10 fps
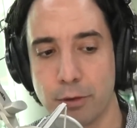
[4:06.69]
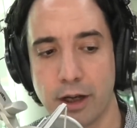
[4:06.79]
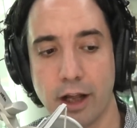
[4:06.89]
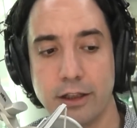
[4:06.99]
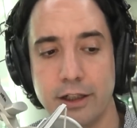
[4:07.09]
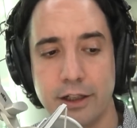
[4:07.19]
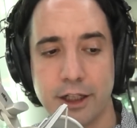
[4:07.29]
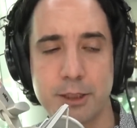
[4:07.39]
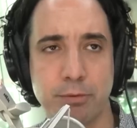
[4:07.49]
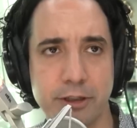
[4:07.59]
But uh,
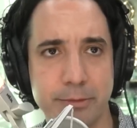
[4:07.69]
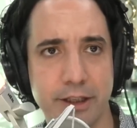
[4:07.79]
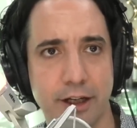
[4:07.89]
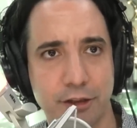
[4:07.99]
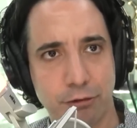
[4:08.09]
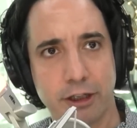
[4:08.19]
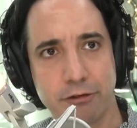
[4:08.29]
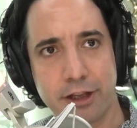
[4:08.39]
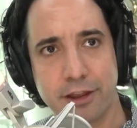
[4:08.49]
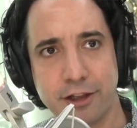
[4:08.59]
let's bring him in. Uh,
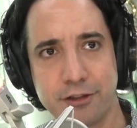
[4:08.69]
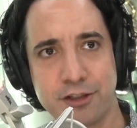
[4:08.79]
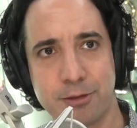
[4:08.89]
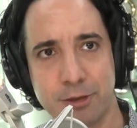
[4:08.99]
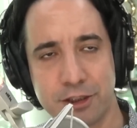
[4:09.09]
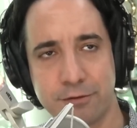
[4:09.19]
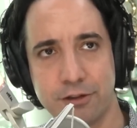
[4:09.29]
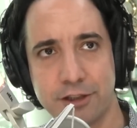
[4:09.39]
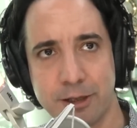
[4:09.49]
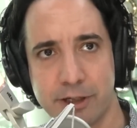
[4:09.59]
Gregory, thank you so much
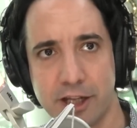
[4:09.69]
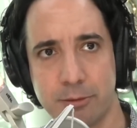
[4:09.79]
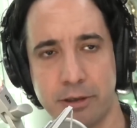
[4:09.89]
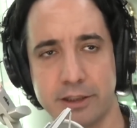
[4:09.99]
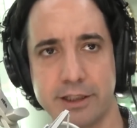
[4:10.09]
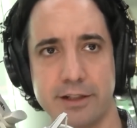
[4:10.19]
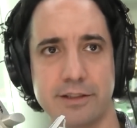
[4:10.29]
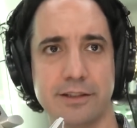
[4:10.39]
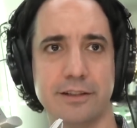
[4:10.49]
for coming on the podcast.